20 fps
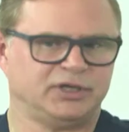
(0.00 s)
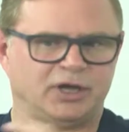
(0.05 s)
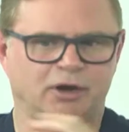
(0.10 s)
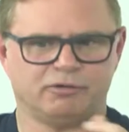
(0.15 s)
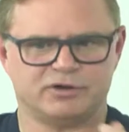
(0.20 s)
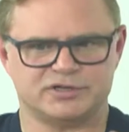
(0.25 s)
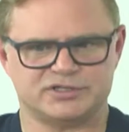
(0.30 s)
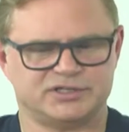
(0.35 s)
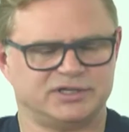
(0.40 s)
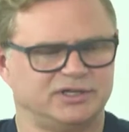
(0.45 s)

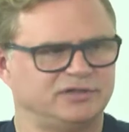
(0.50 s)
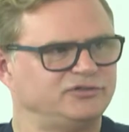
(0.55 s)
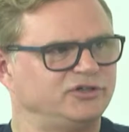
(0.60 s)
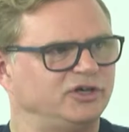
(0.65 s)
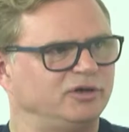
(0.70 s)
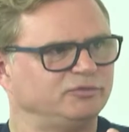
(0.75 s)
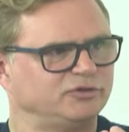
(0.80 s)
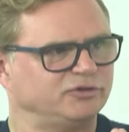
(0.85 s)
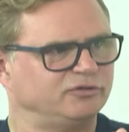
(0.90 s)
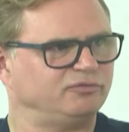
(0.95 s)
currency in
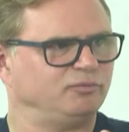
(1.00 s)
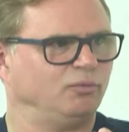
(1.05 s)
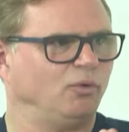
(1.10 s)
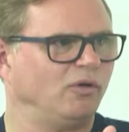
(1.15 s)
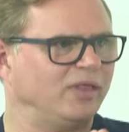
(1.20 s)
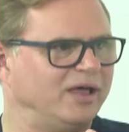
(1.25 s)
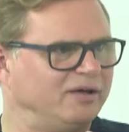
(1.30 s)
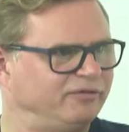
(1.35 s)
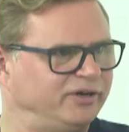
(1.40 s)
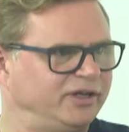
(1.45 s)
terms of
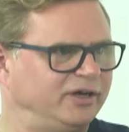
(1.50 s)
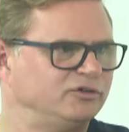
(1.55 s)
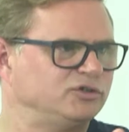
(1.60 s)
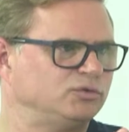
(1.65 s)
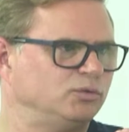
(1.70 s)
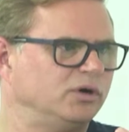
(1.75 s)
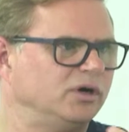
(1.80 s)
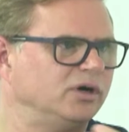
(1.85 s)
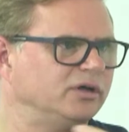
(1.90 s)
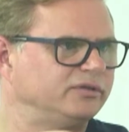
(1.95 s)
what that video
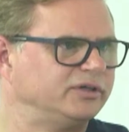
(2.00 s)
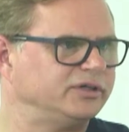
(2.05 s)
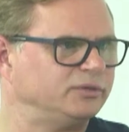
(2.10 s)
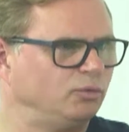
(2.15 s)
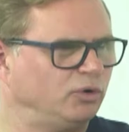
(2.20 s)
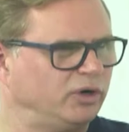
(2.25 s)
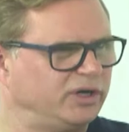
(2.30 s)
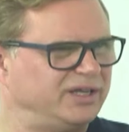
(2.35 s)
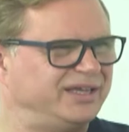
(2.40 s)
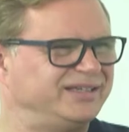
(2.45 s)
is worth.
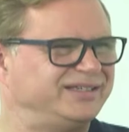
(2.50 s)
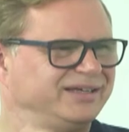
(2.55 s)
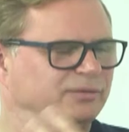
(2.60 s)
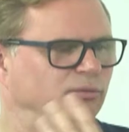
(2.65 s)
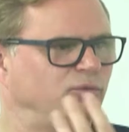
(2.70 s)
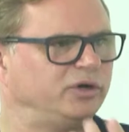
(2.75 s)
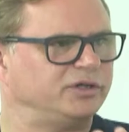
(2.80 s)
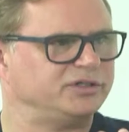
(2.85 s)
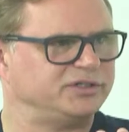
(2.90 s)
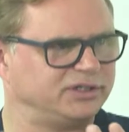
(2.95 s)
What is
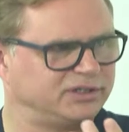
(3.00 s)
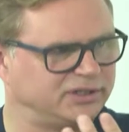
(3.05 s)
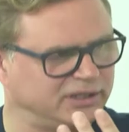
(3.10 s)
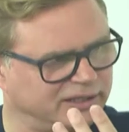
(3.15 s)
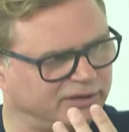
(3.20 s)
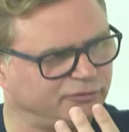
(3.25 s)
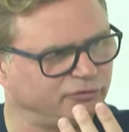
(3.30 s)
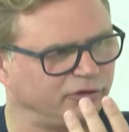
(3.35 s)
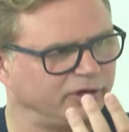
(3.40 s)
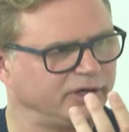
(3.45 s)
it
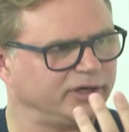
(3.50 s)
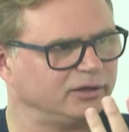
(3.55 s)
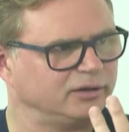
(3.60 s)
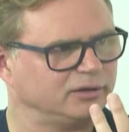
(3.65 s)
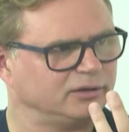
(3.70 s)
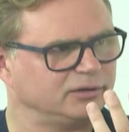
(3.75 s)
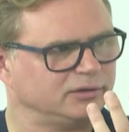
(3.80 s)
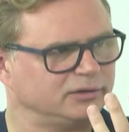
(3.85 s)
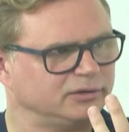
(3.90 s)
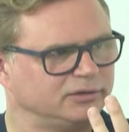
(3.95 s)
delivering?
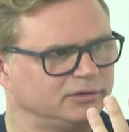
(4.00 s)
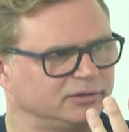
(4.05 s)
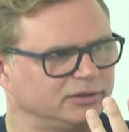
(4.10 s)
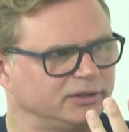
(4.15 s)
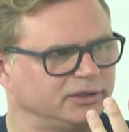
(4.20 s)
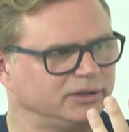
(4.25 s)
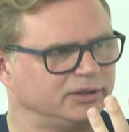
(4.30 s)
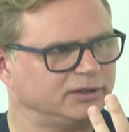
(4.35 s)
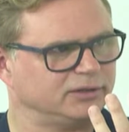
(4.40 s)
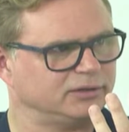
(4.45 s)

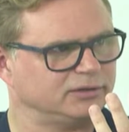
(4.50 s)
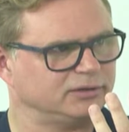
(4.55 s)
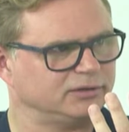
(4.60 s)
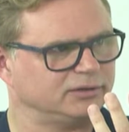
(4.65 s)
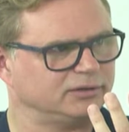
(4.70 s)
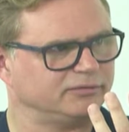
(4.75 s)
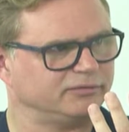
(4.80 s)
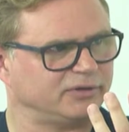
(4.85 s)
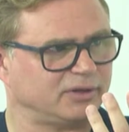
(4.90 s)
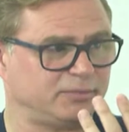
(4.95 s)
Yeah,
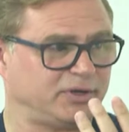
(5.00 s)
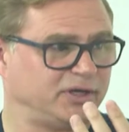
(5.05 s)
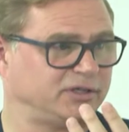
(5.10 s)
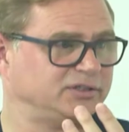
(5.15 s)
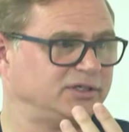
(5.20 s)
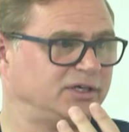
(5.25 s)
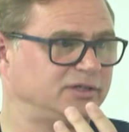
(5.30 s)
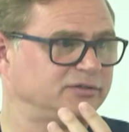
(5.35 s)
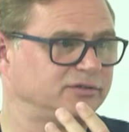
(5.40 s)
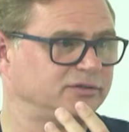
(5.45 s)
that
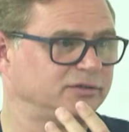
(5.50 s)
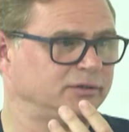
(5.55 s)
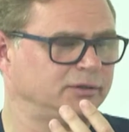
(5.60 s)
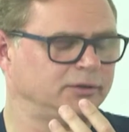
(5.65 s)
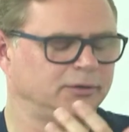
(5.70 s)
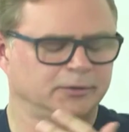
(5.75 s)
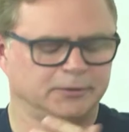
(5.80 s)
makes sense.